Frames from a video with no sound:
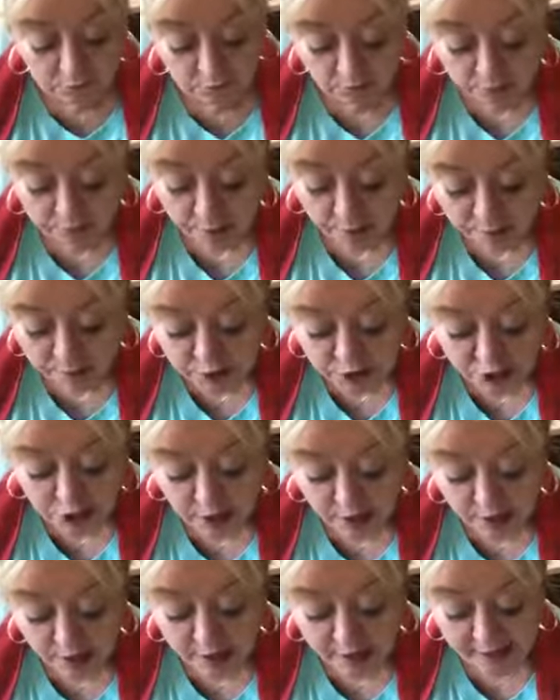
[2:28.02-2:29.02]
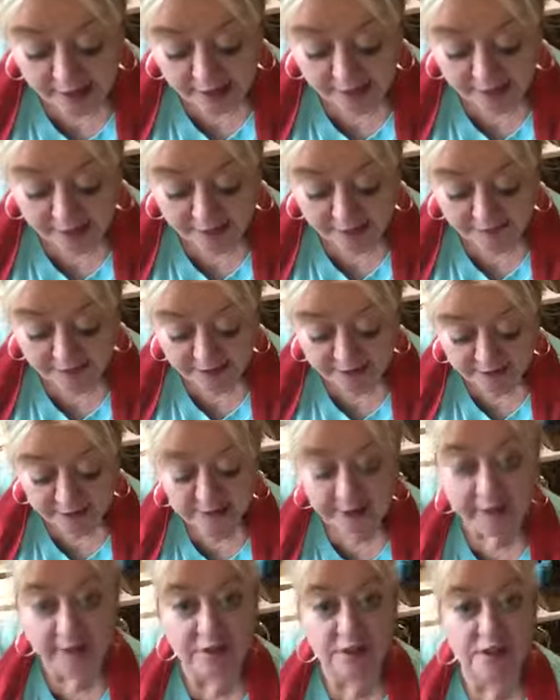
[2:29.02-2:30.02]
Parmesan and
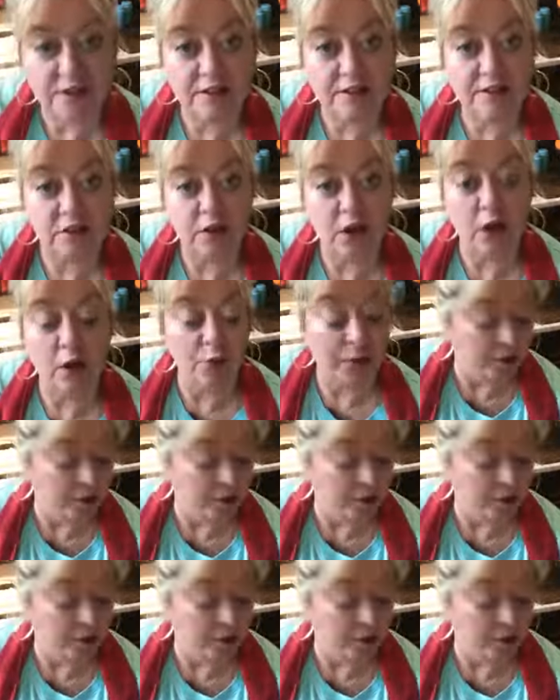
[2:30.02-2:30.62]
everything else to coat